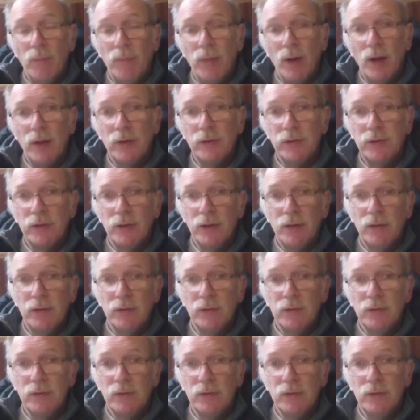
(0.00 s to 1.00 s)
But
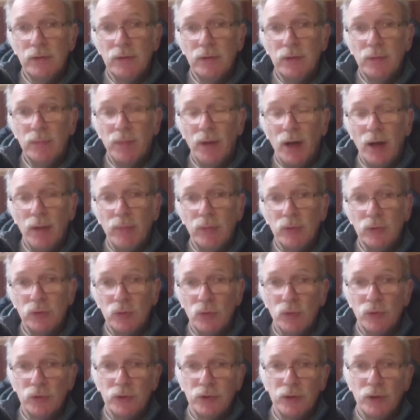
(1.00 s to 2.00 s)
the Bible's
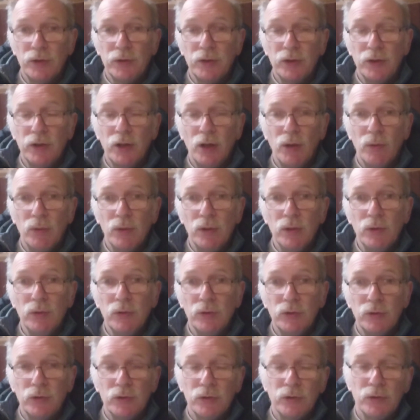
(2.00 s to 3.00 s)
also under no
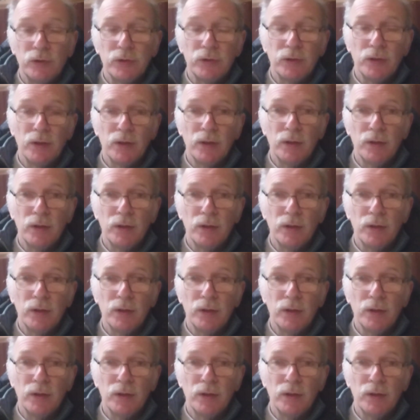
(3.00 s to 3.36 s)
illusions.